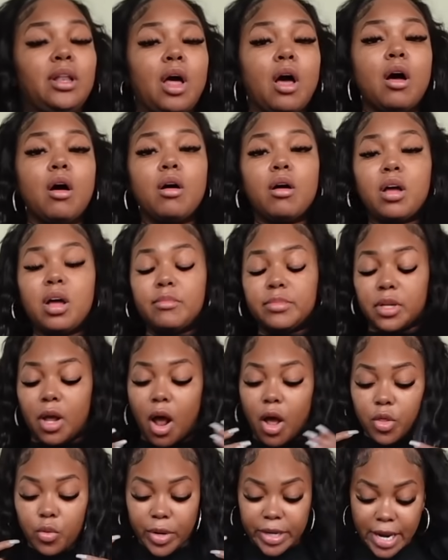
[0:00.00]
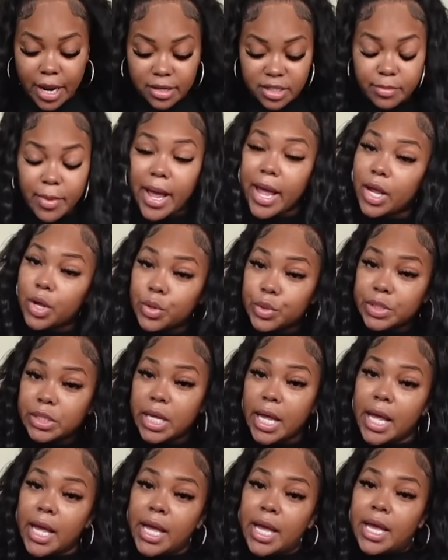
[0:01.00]
long, comes all the way down to my ankles.
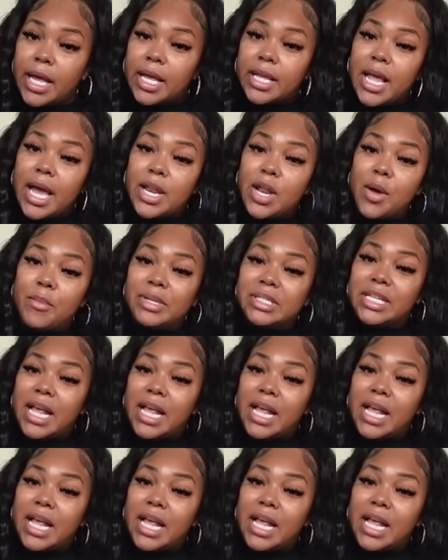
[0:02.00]
Y'all know I'm a